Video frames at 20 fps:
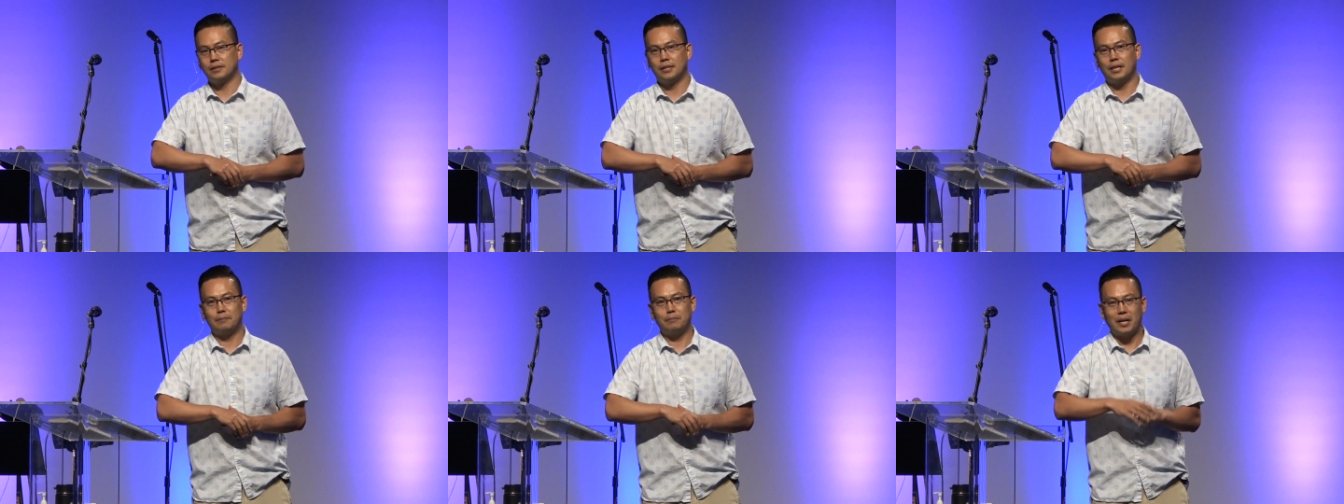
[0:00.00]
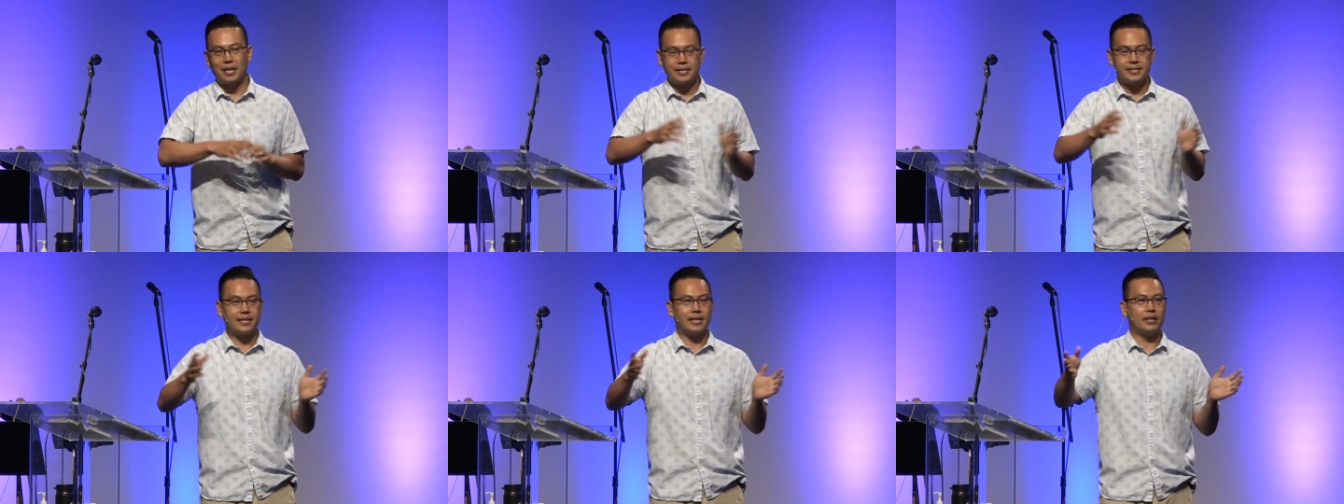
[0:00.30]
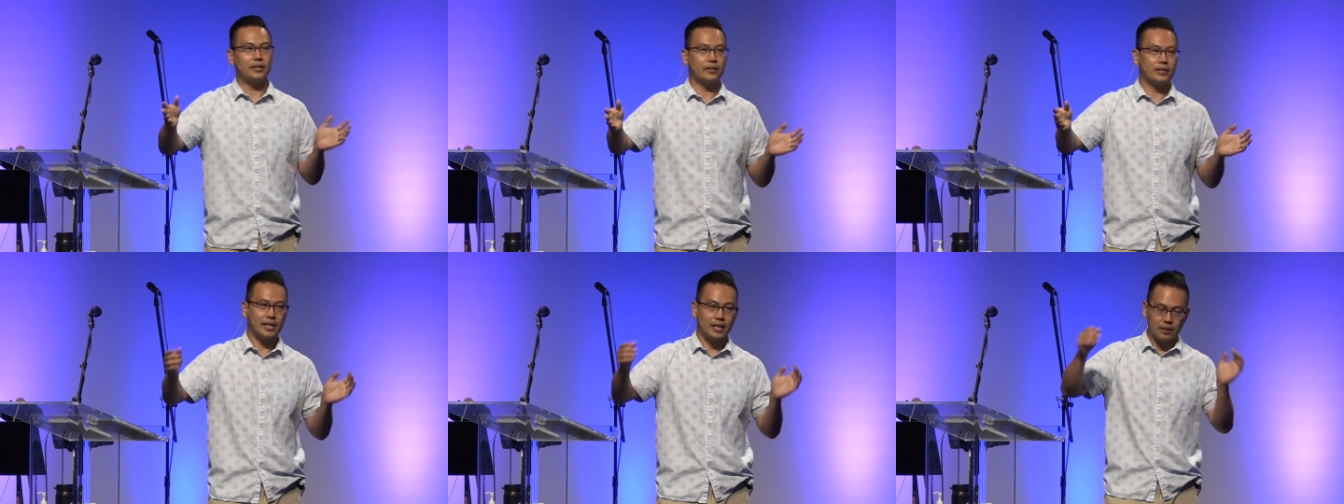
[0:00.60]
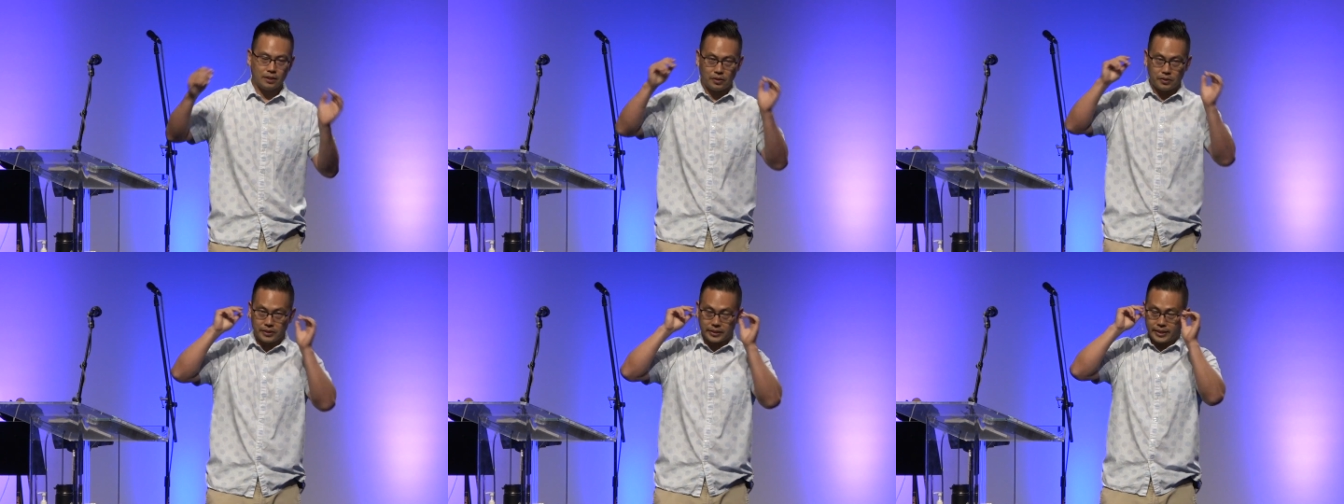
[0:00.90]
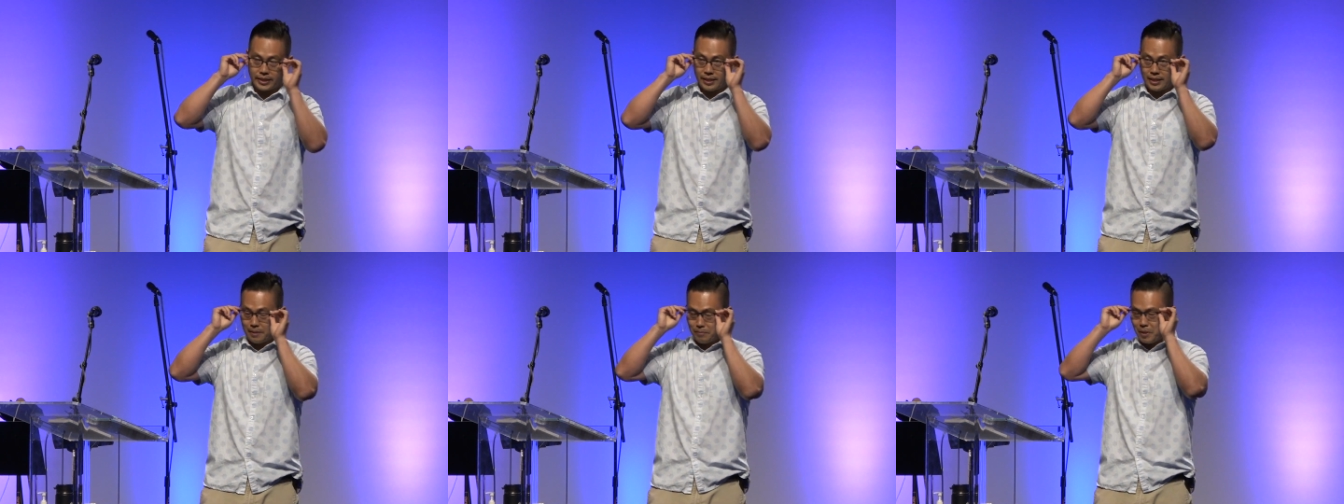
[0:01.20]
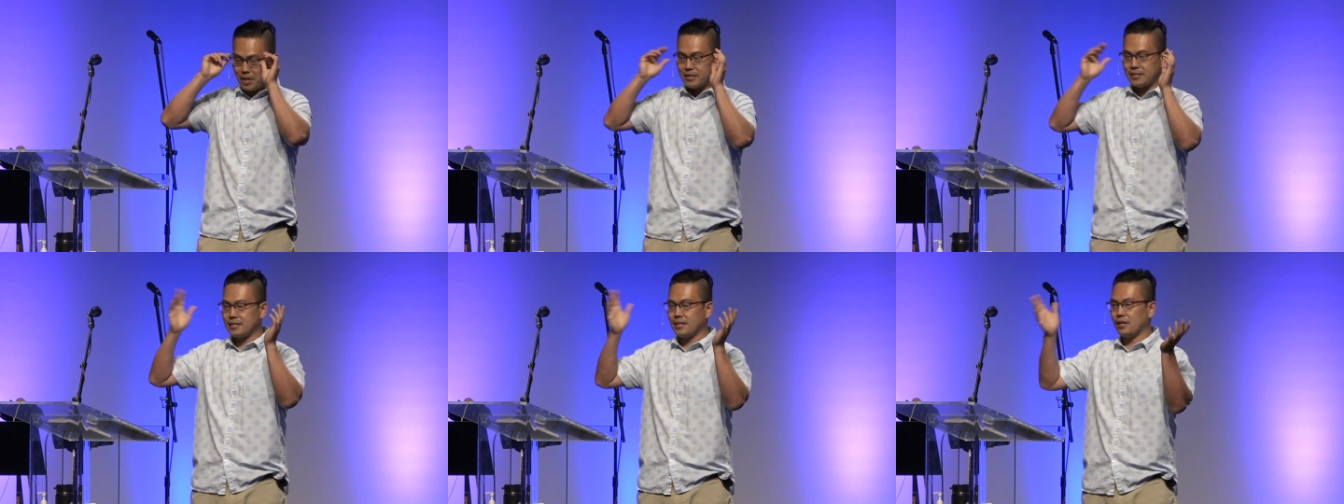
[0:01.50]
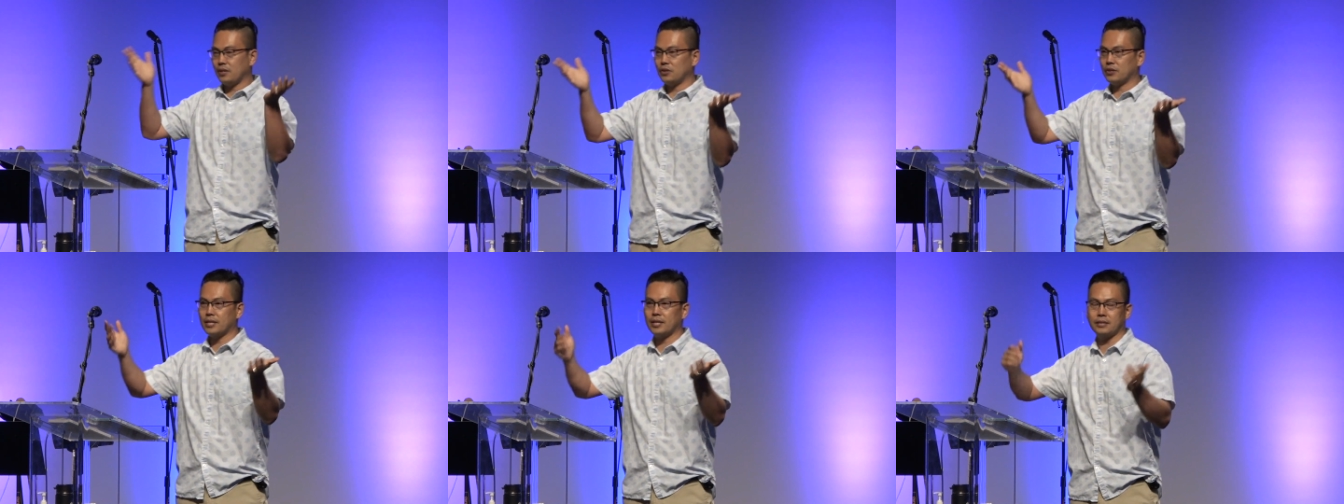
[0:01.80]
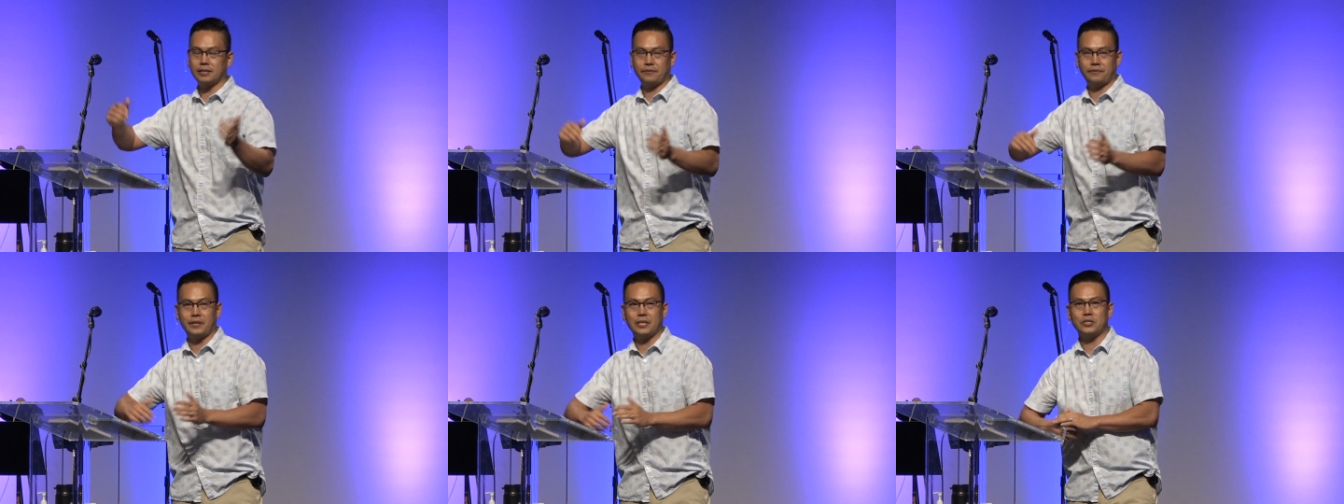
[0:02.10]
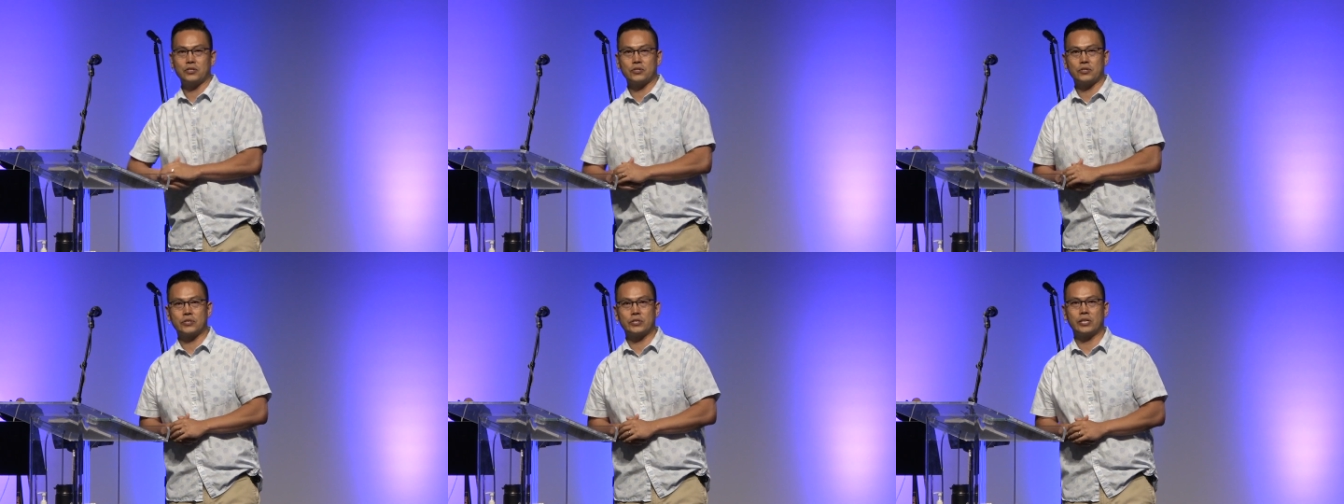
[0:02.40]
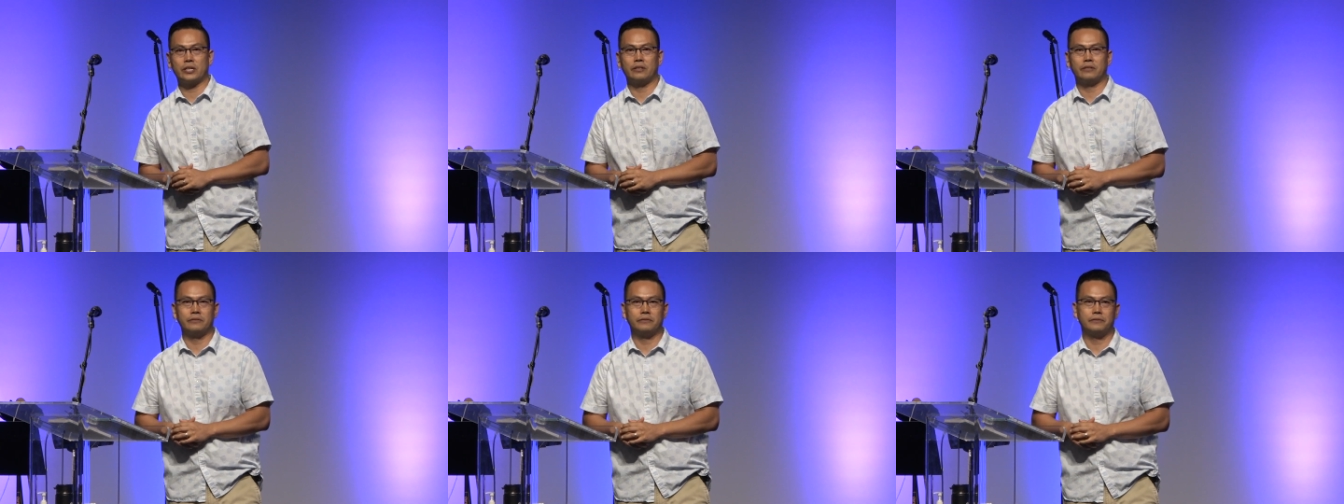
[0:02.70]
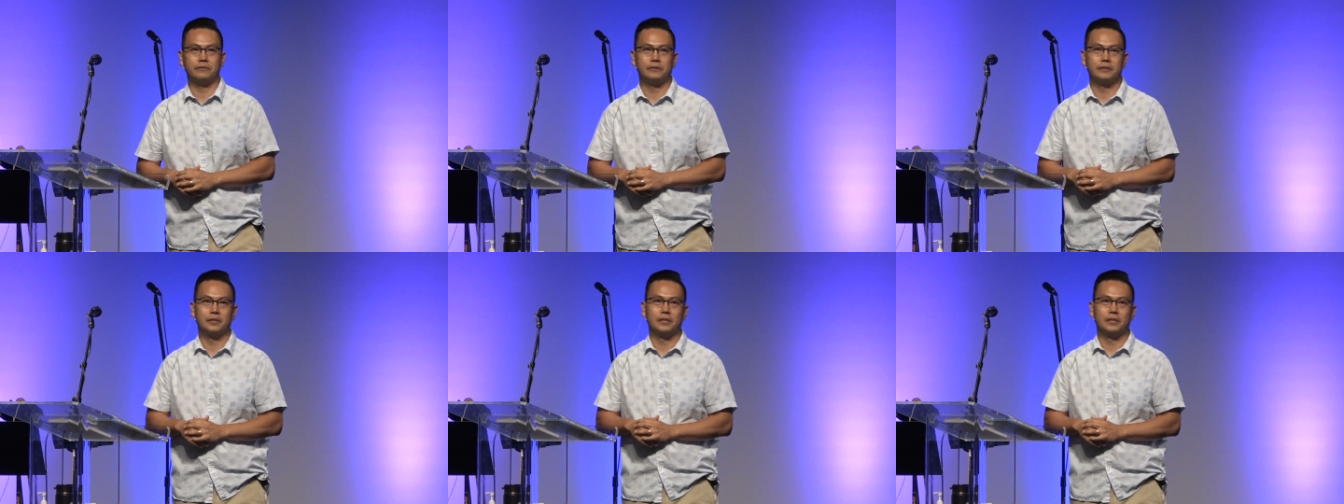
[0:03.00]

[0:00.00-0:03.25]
I'm not saying you can't own a gun. I'm not saying you can't defend yourself.